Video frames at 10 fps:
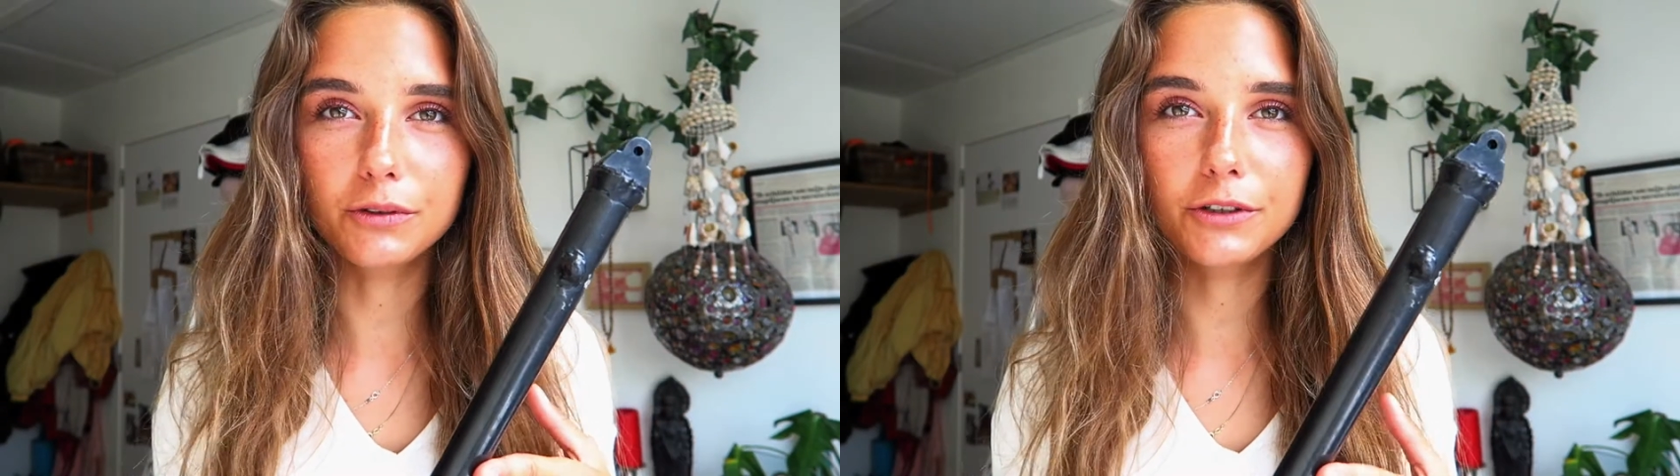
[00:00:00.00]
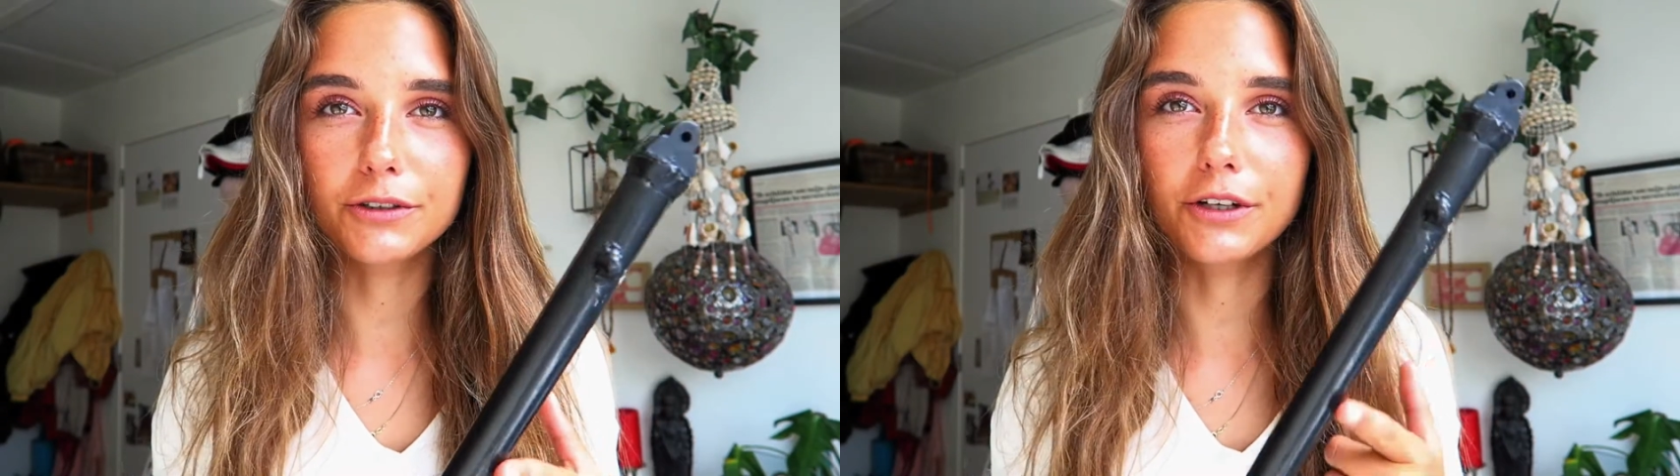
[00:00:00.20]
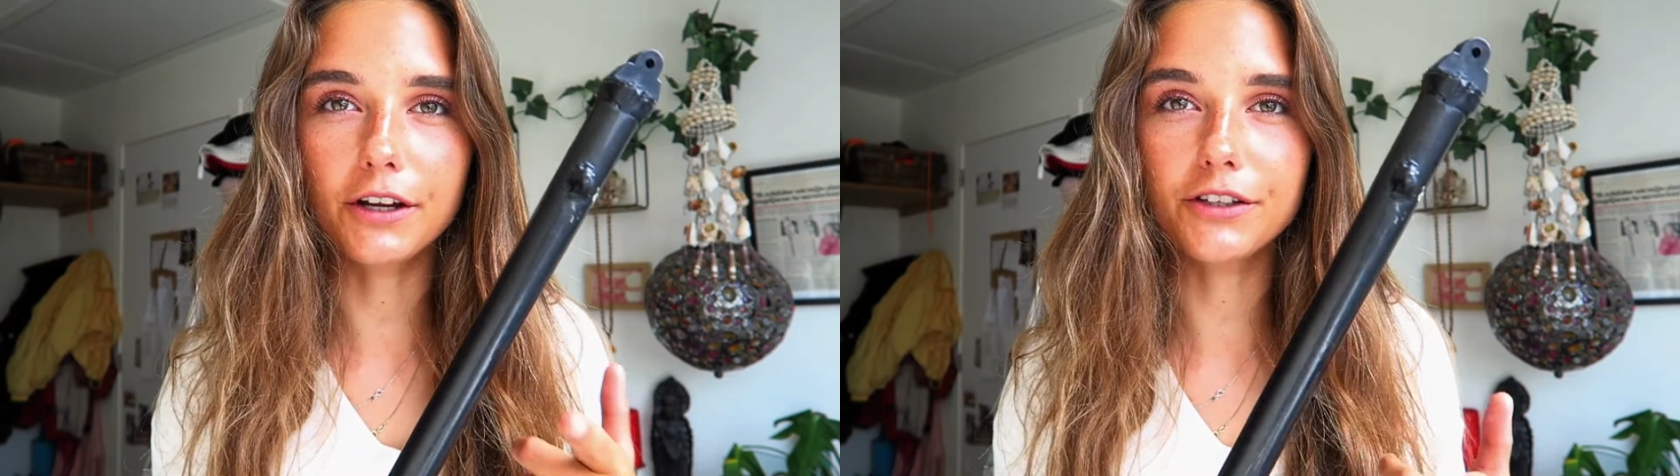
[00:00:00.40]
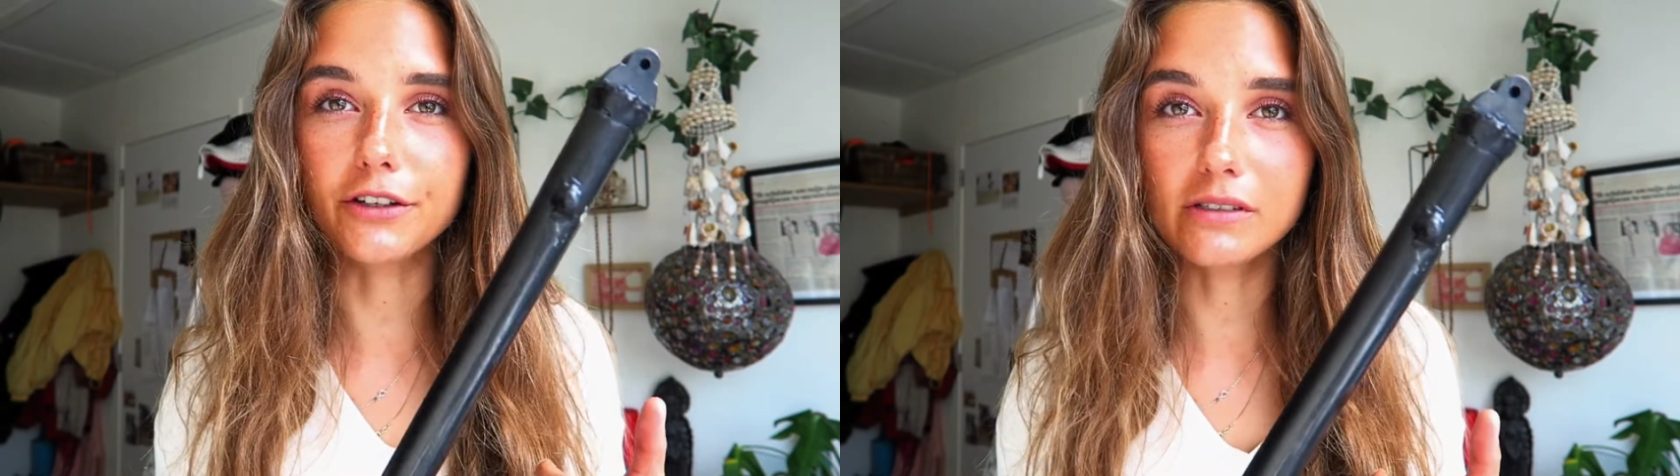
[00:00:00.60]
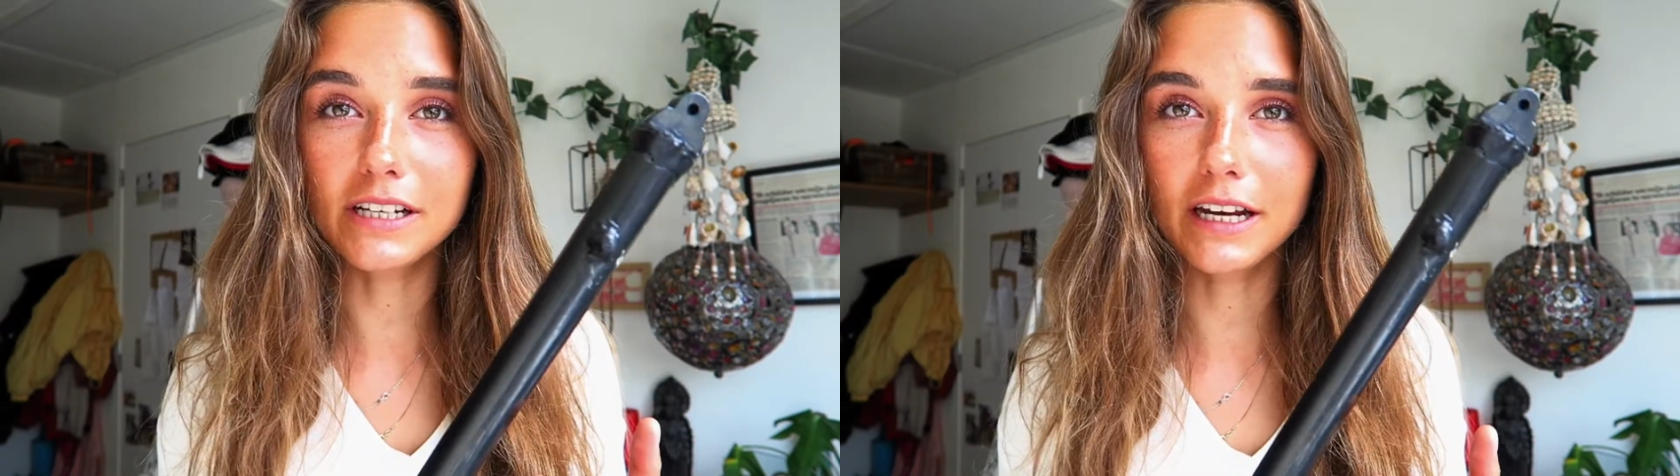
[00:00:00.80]
you're not
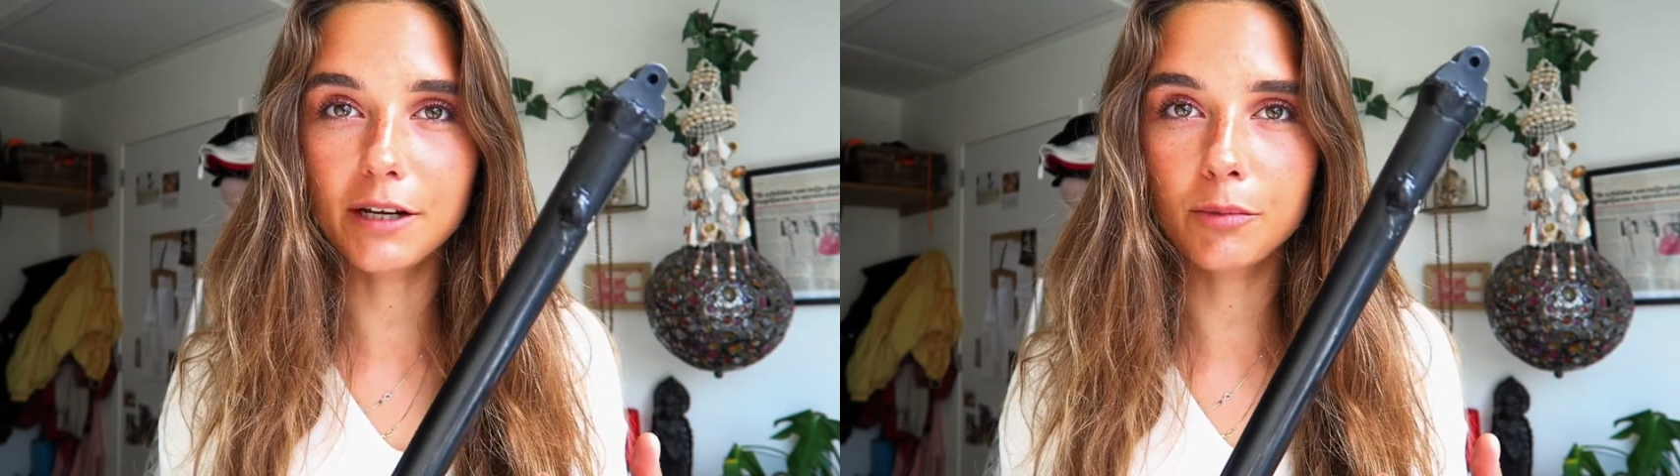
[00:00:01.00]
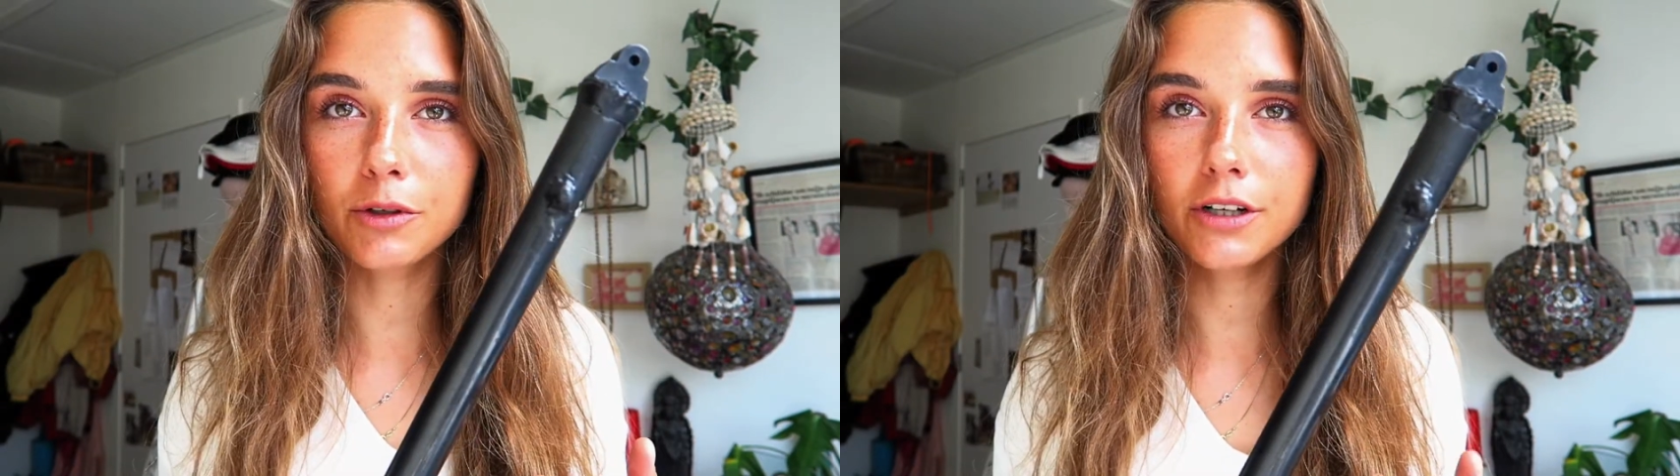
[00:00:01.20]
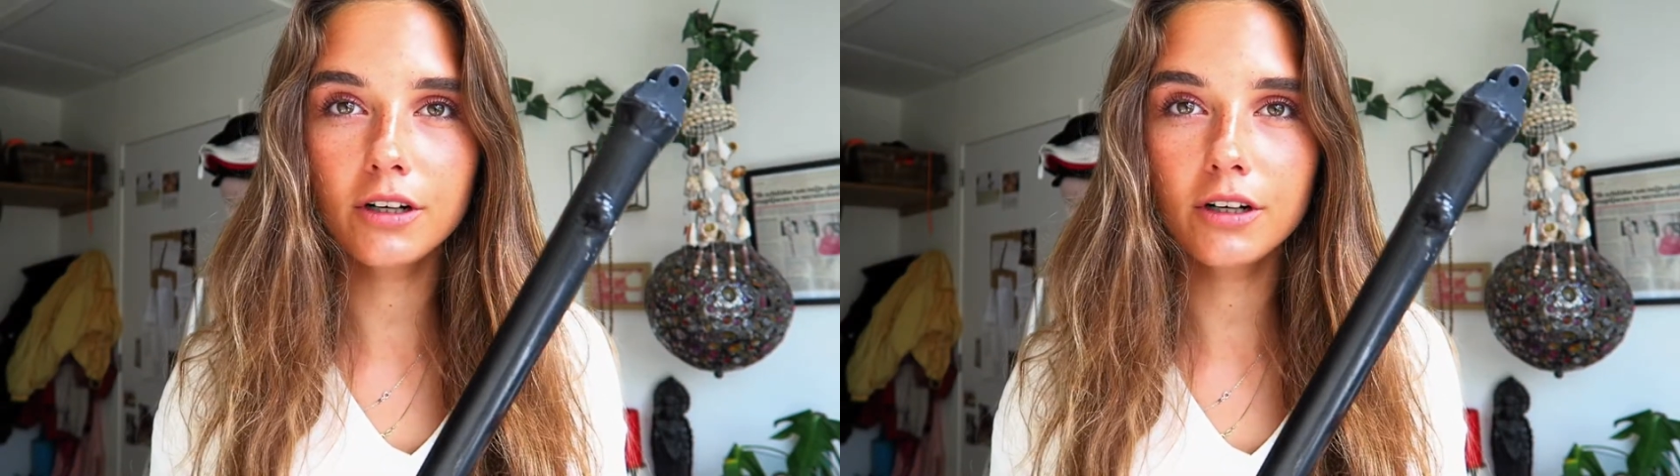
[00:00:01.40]
using anymore.